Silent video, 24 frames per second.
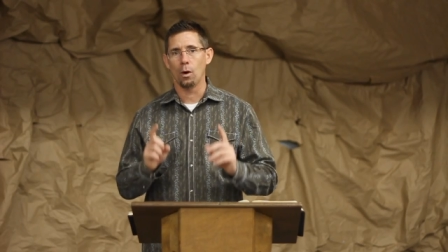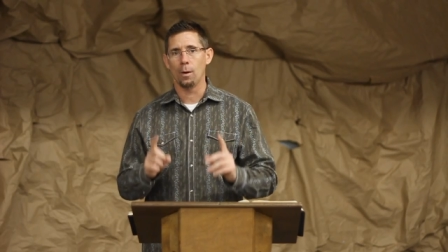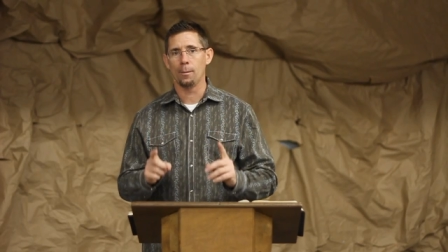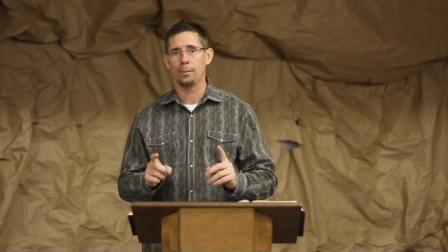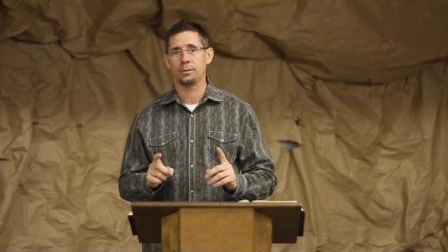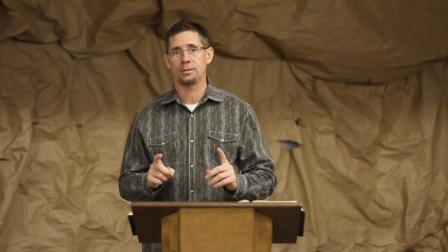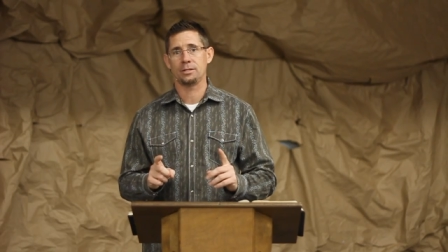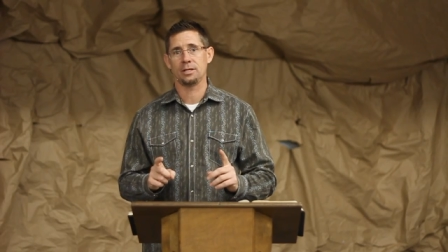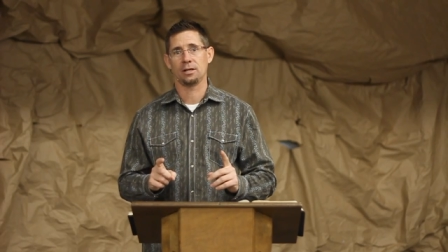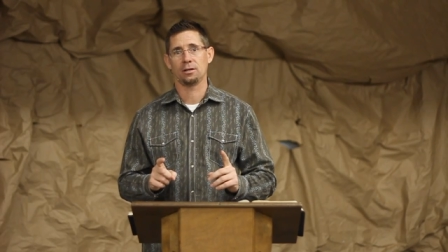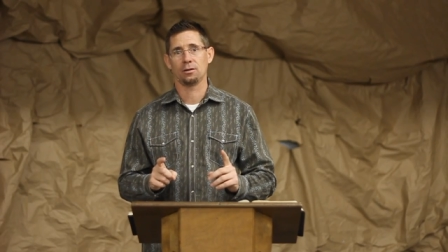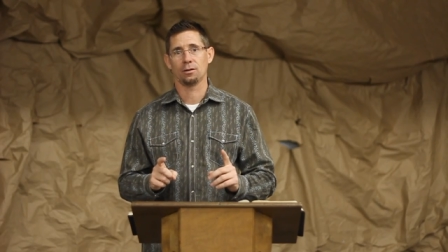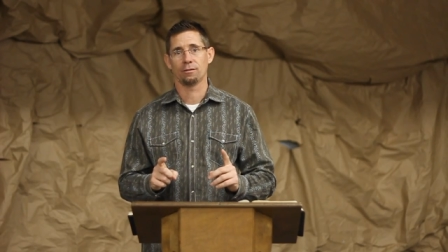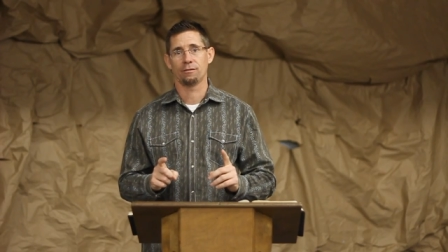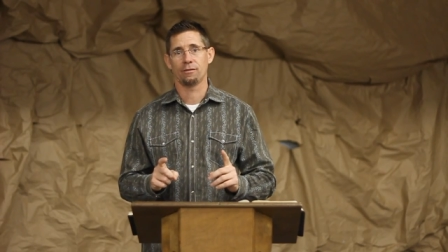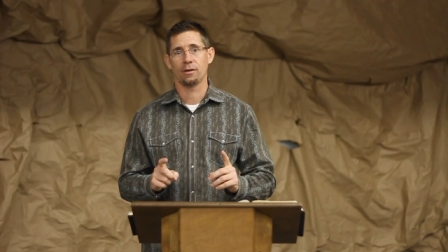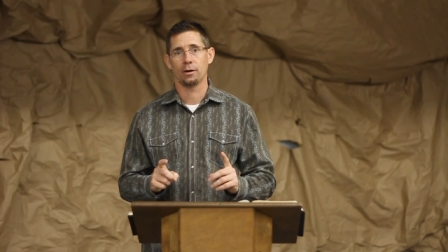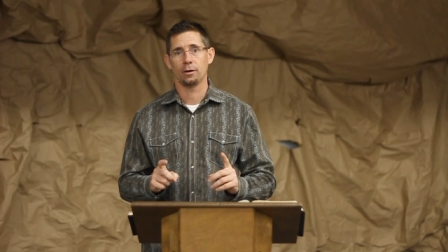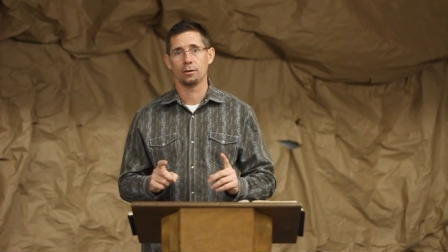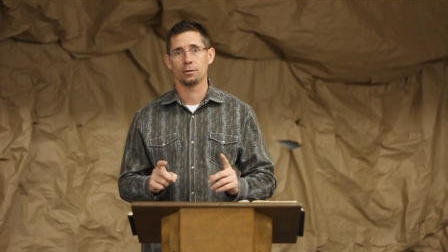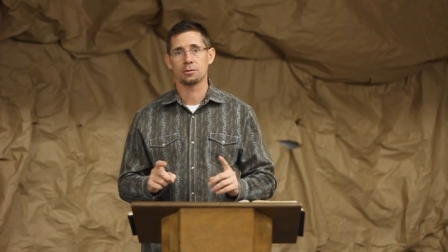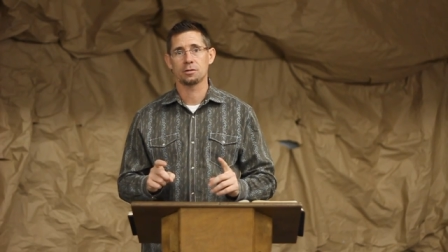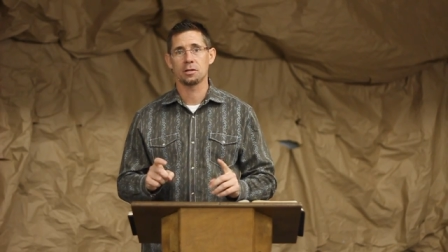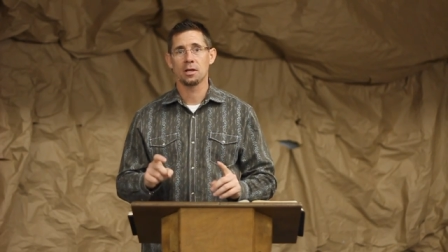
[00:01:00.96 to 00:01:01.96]
one particular
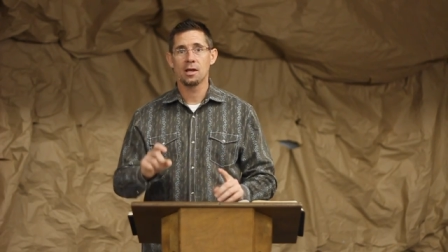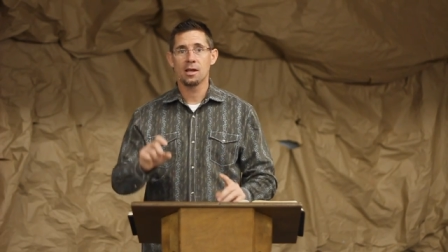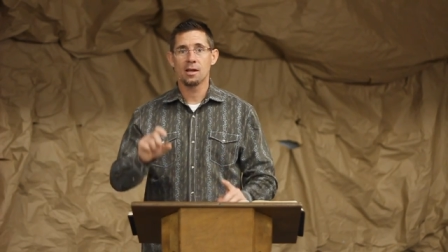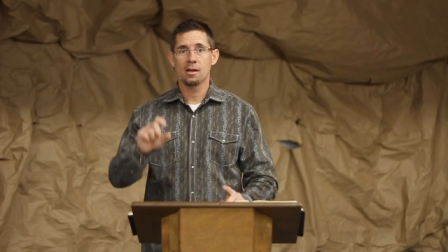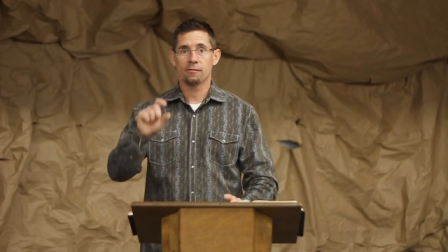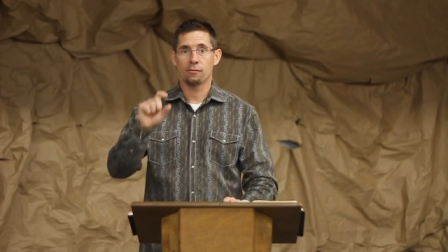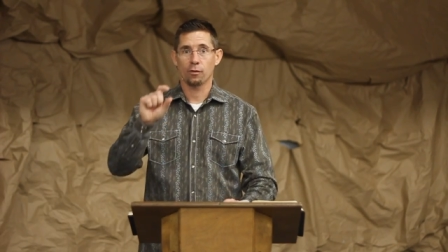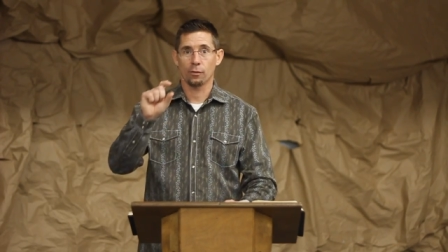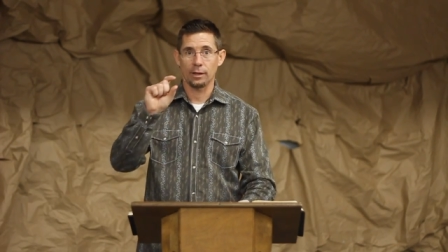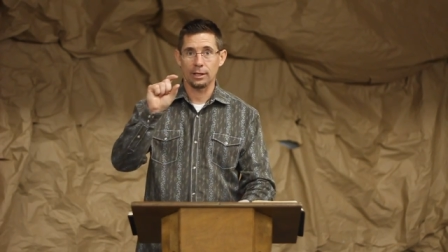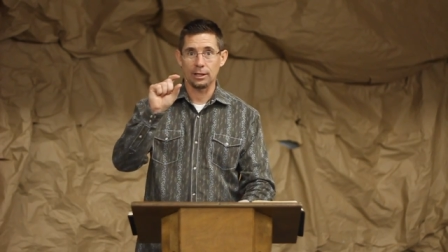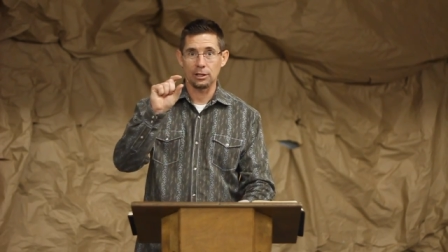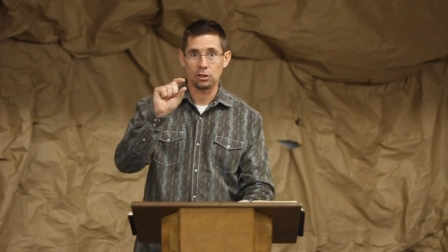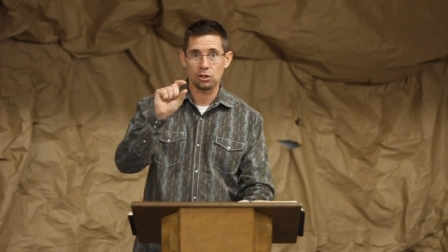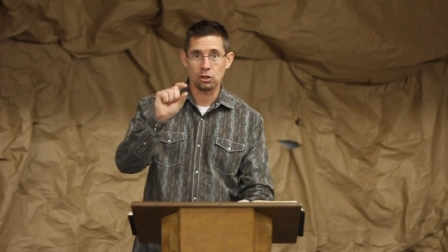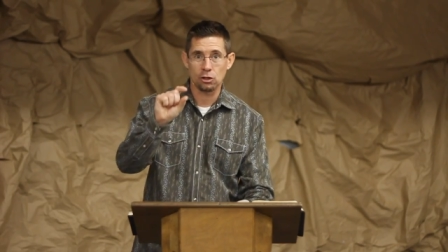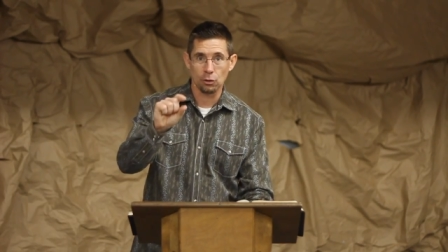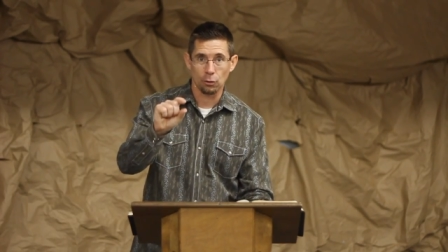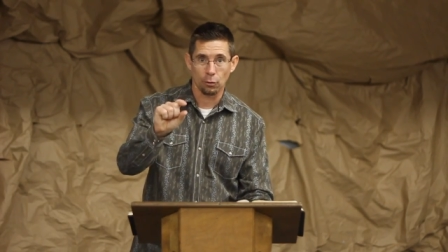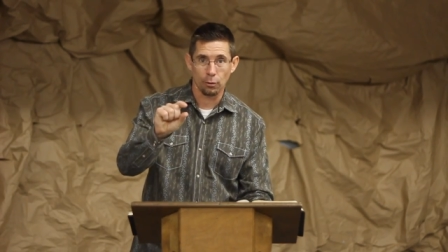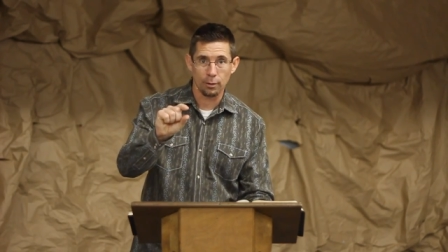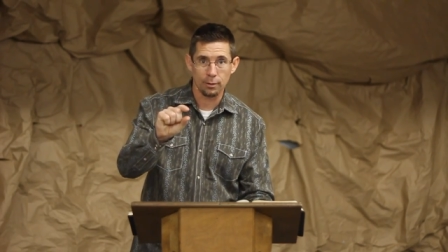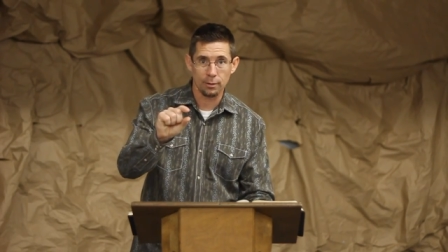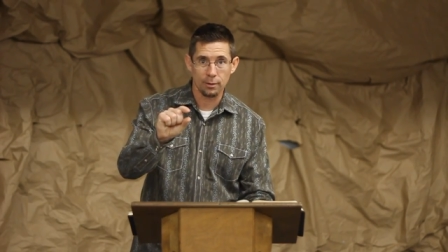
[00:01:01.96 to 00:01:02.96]
verse for these
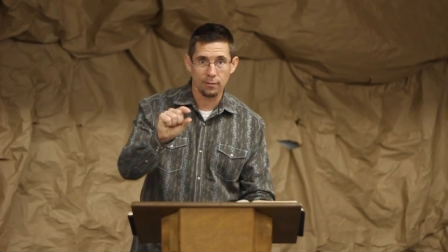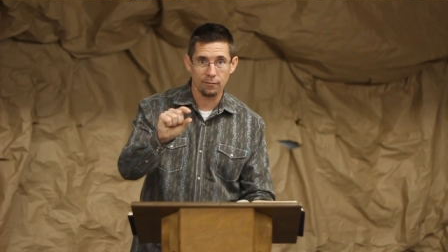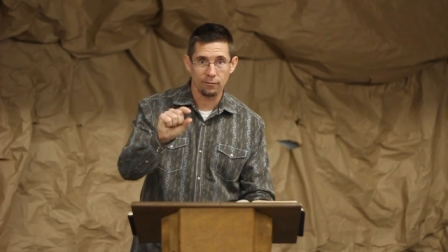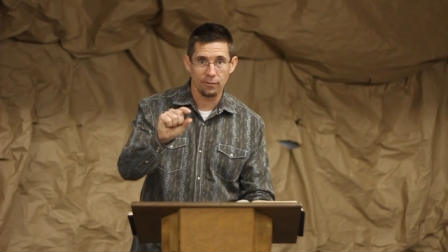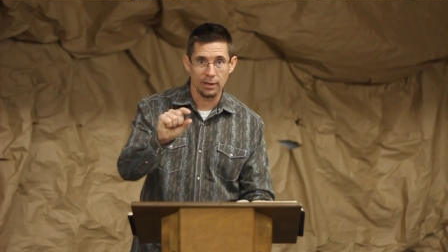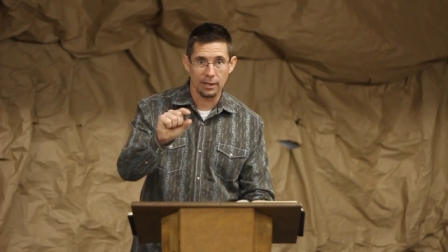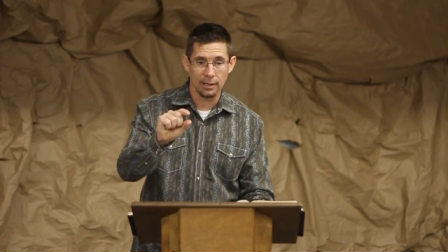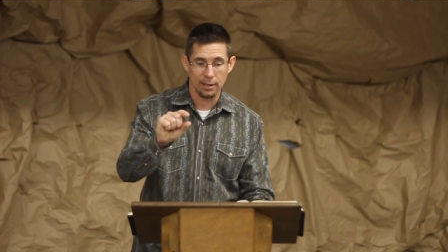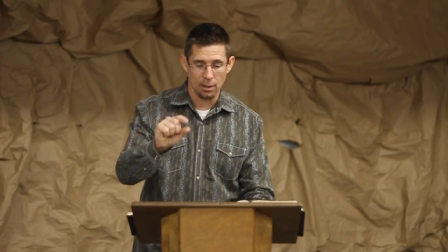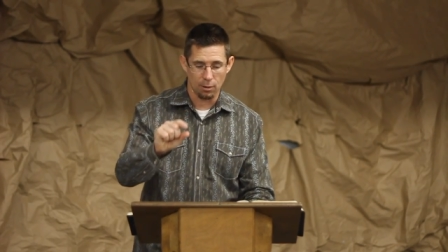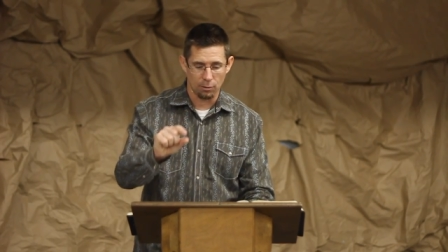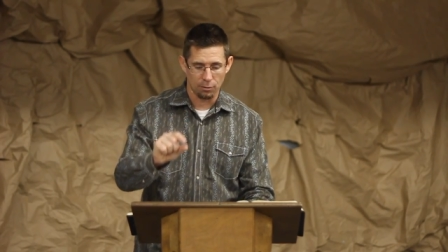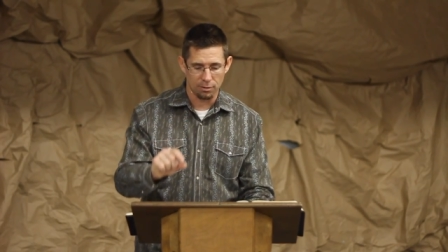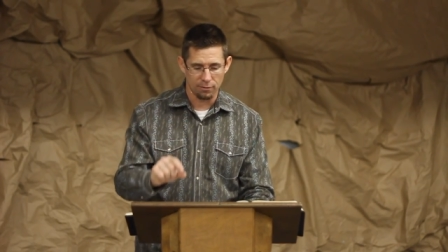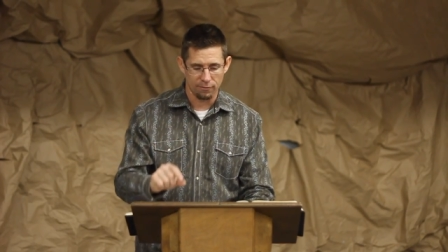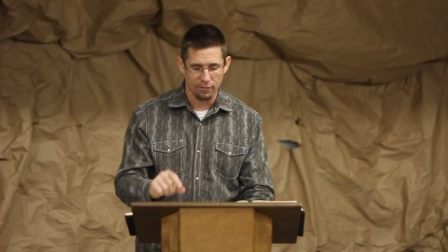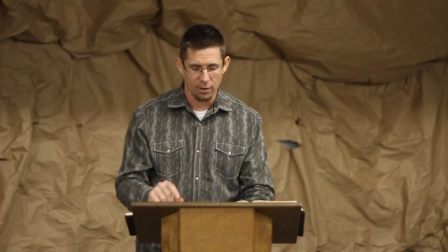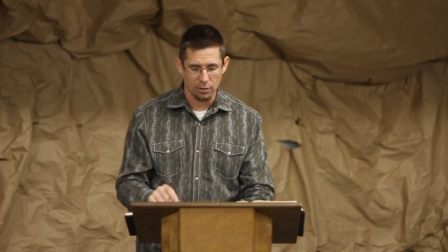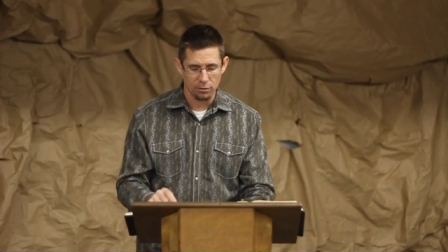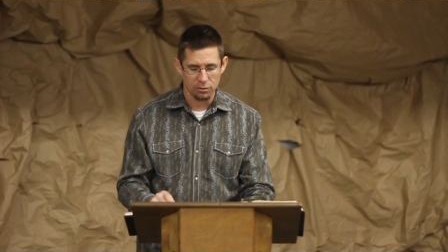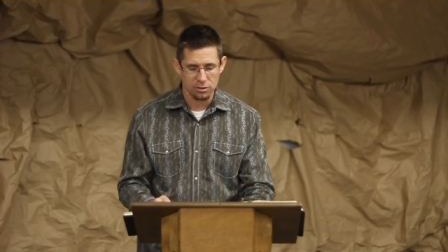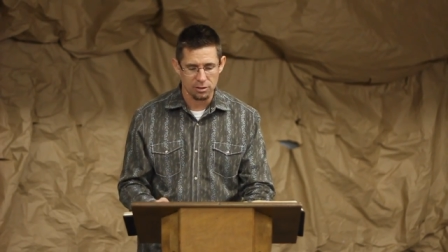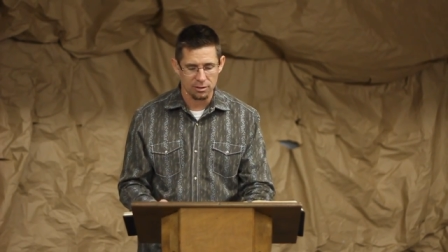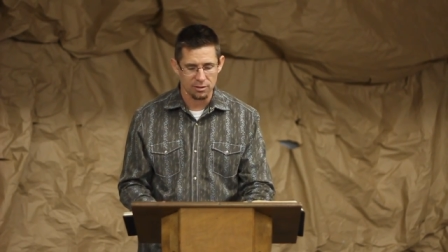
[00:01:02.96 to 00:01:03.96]
short video
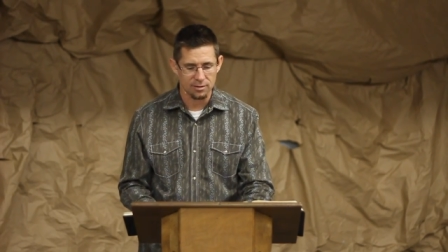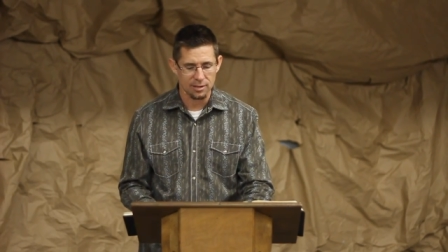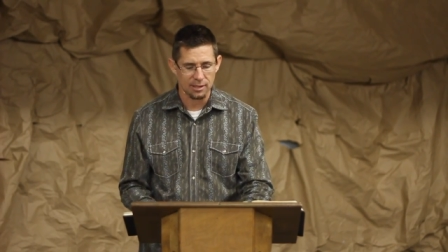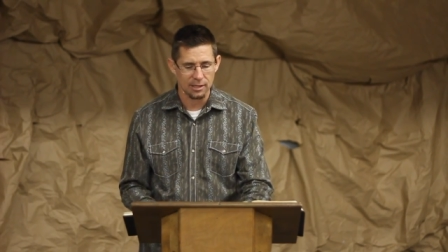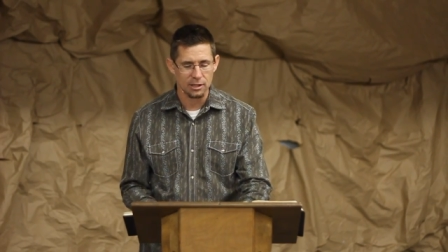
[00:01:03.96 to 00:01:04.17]
devotions,